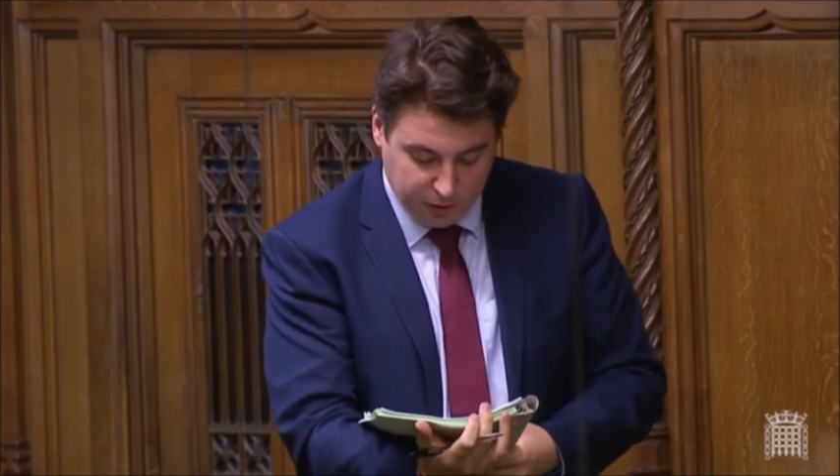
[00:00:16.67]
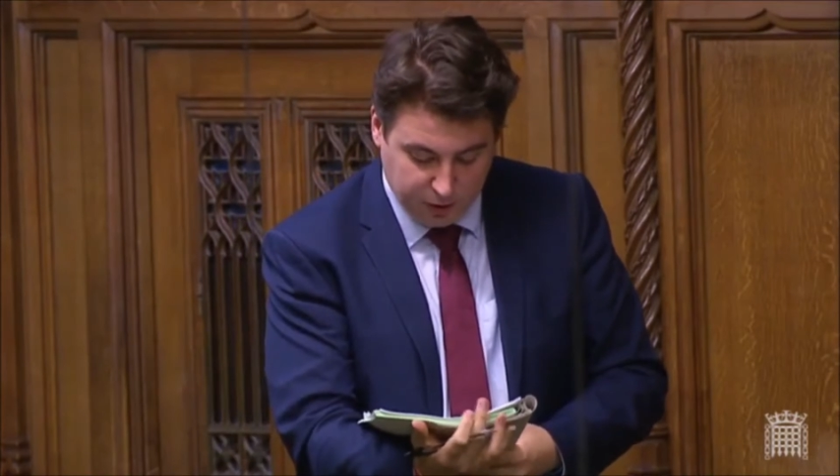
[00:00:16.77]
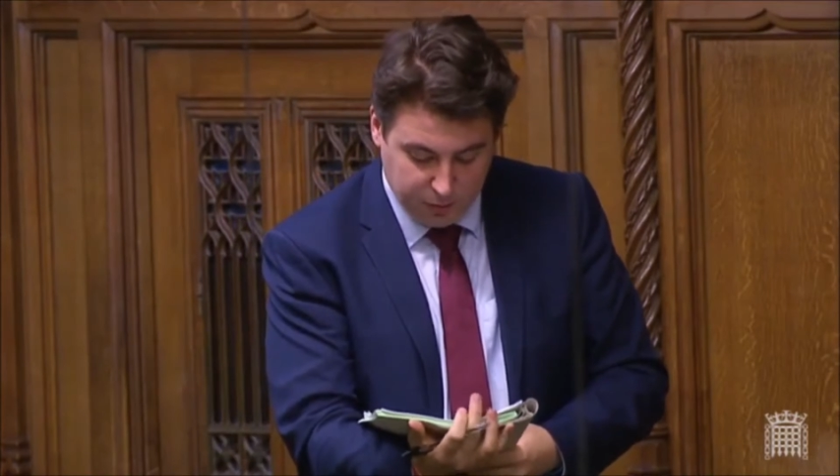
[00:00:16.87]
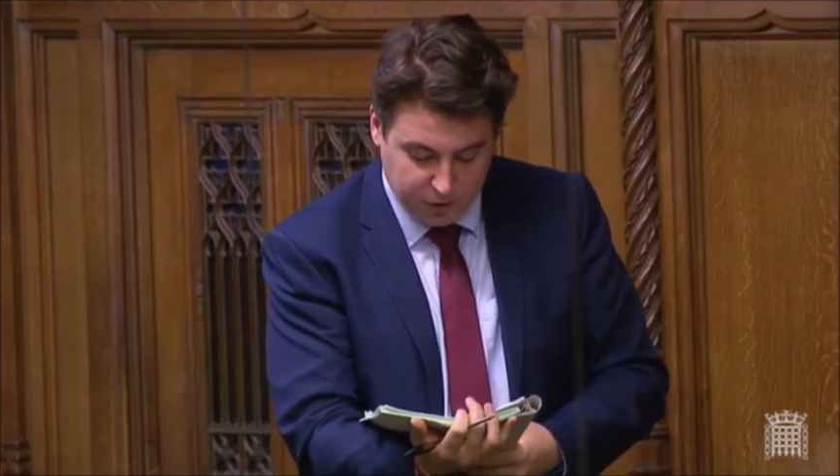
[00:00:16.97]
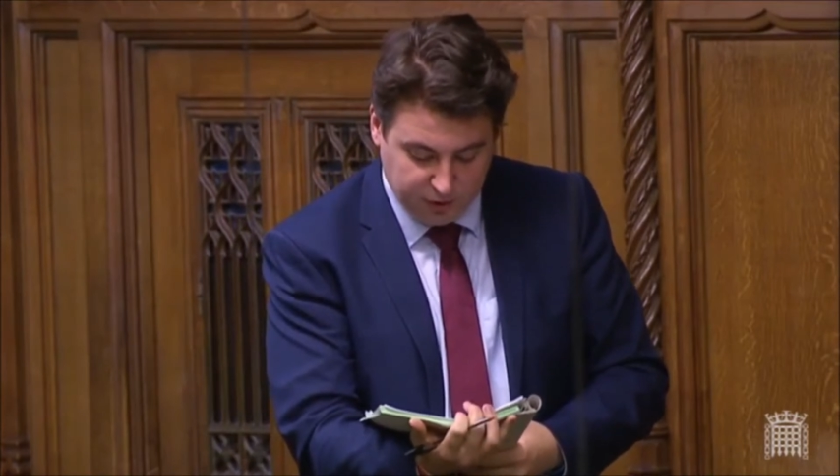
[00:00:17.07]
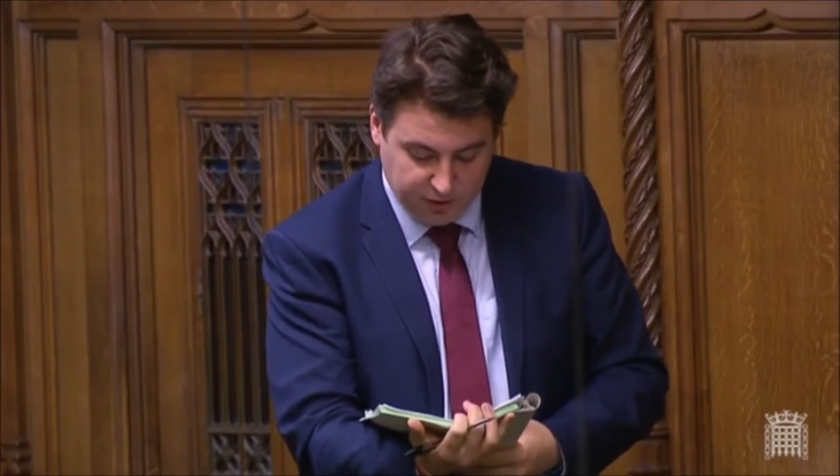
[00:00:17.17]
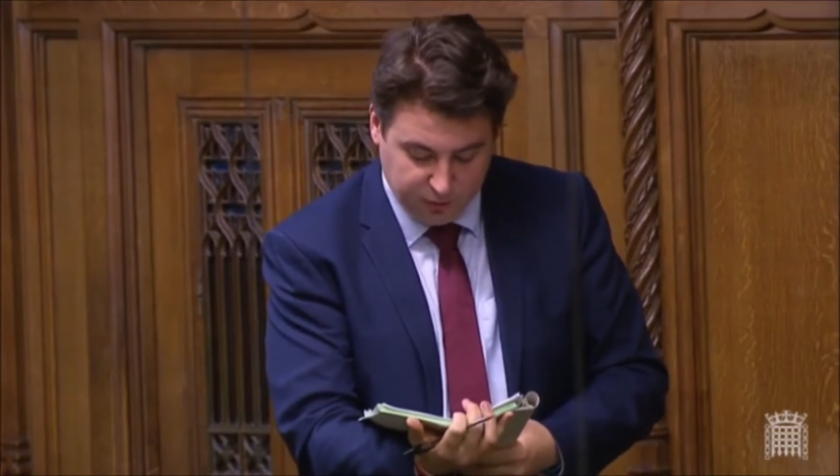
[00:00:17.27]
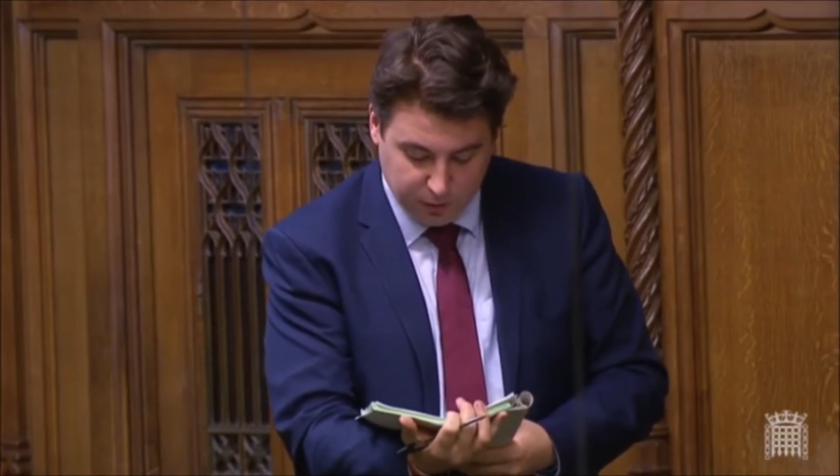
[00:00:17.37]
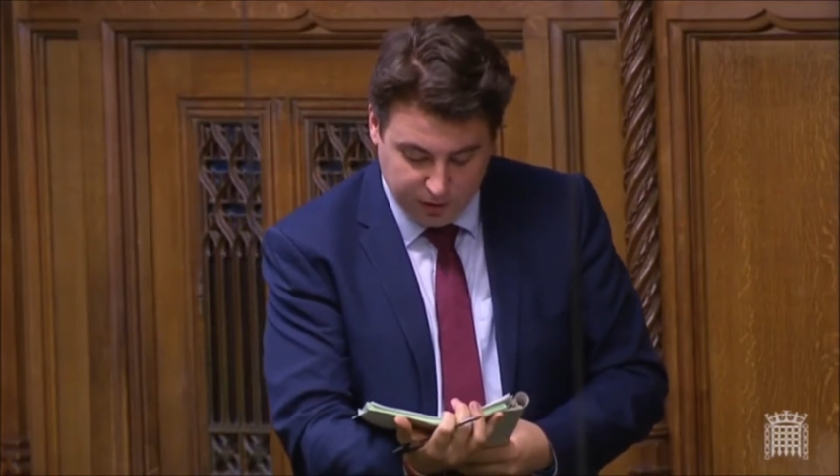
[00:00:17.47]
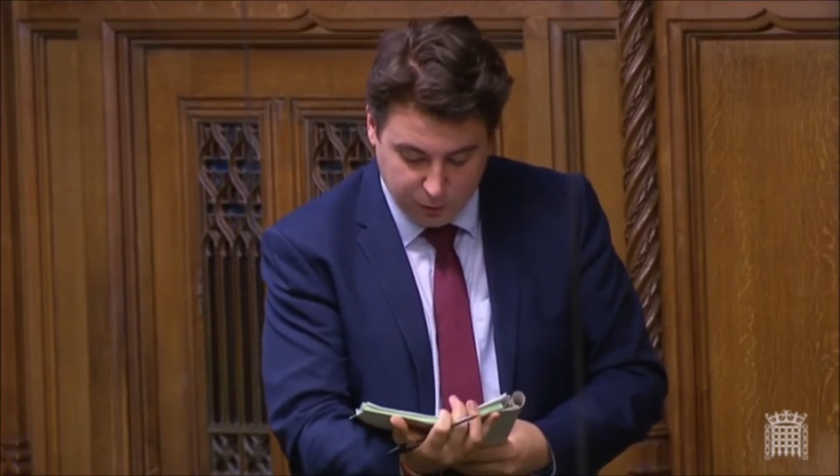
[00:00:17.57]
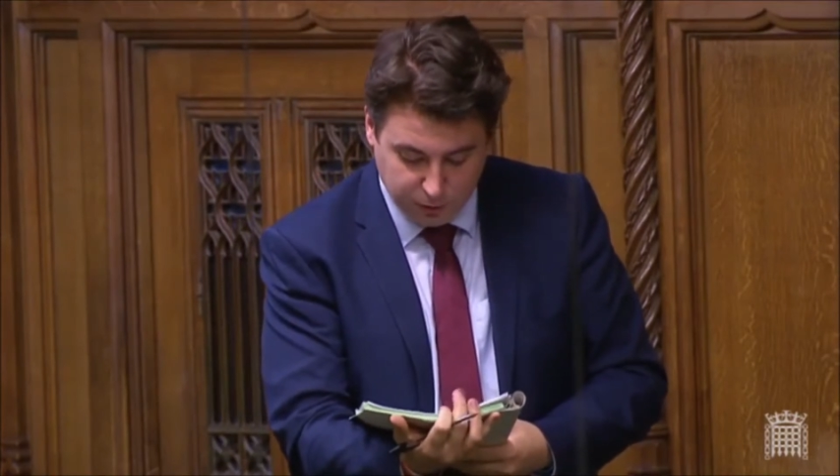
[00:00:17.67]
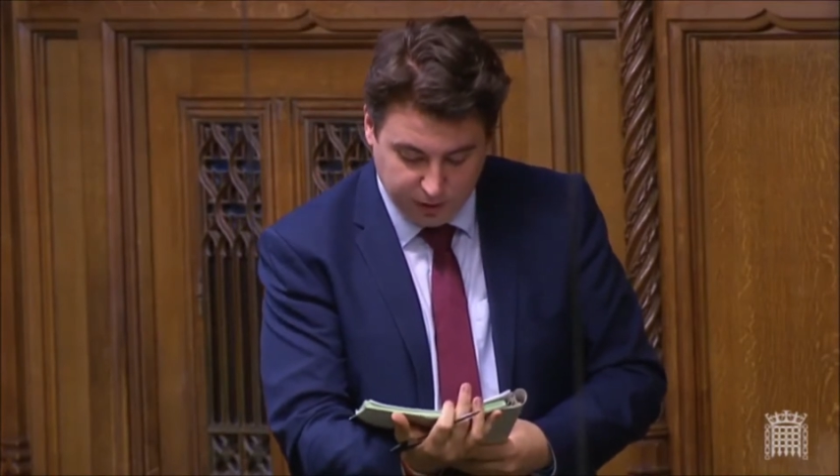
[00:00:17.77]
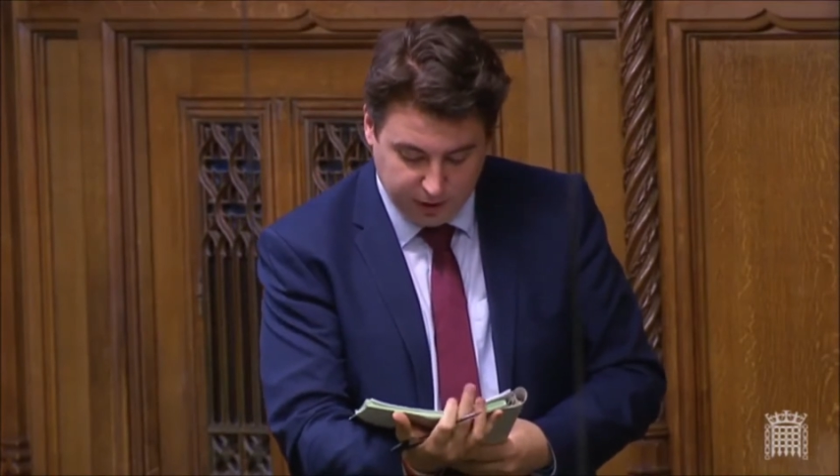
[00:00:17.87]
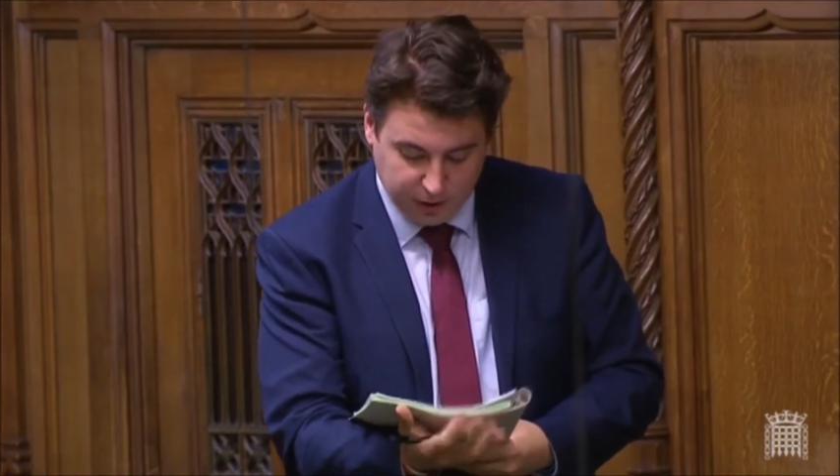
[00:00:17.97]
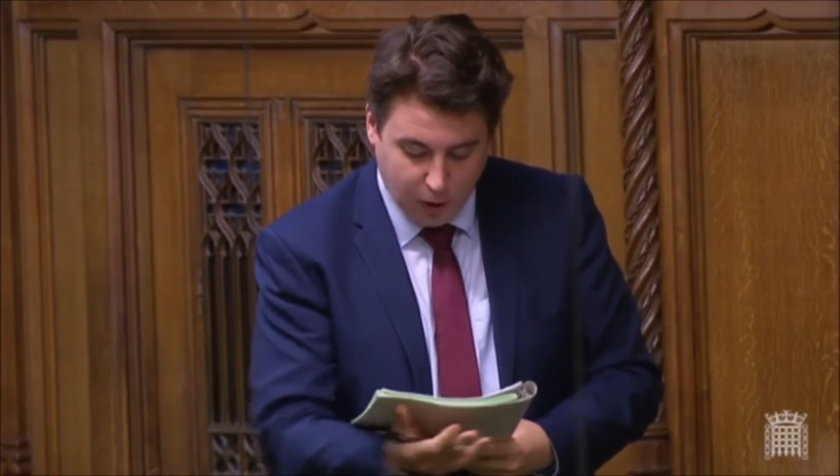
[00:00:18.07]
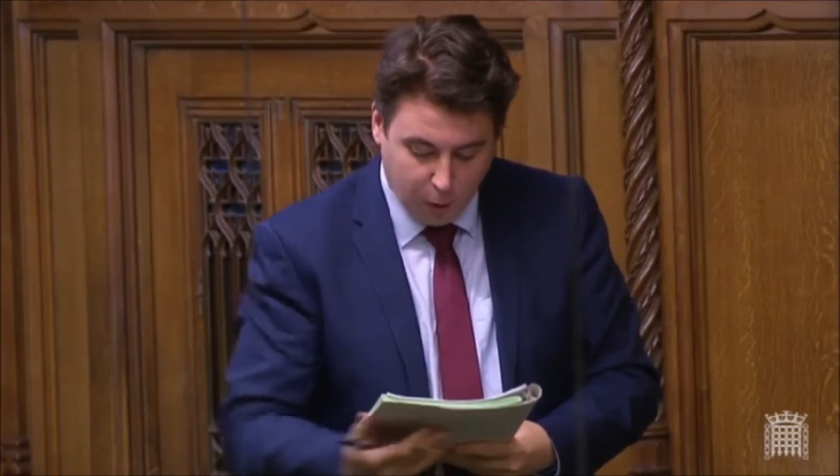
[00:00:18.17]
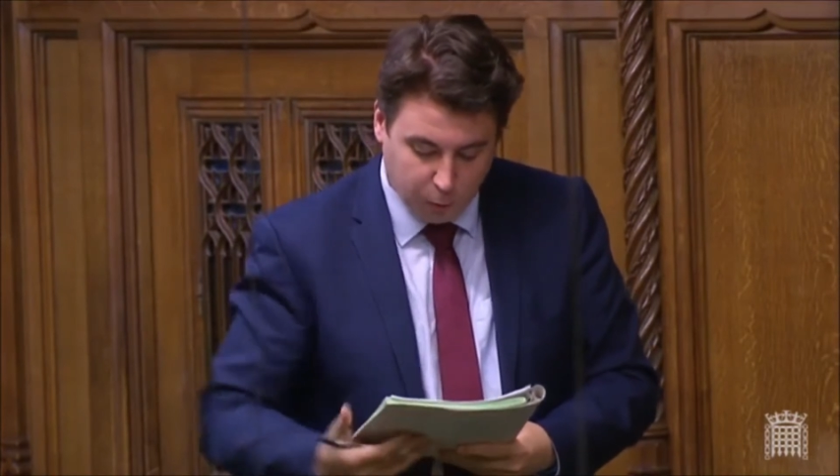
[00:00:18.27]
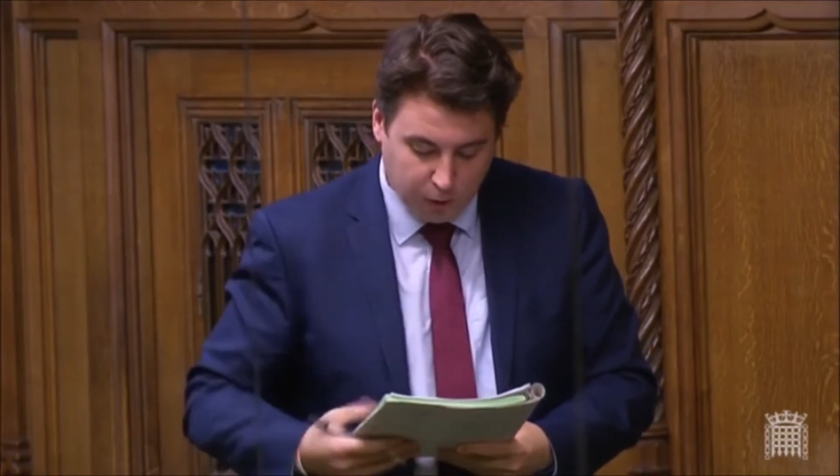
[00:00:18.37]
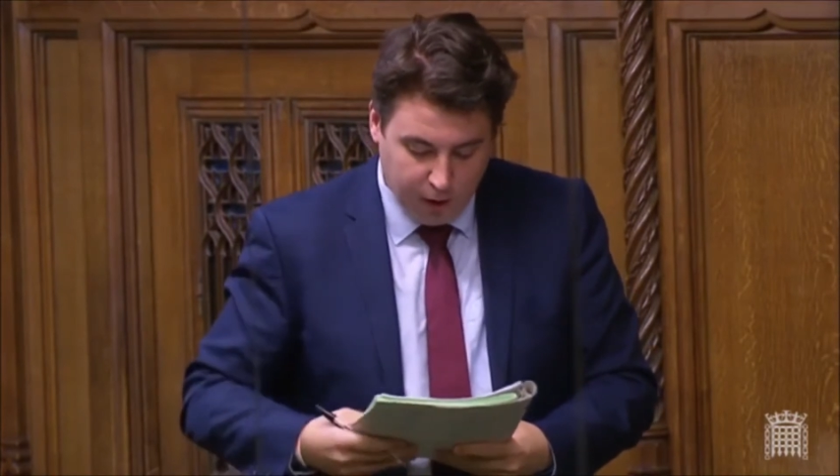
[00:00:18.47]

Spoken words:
communities within Northern Ireland as a whole,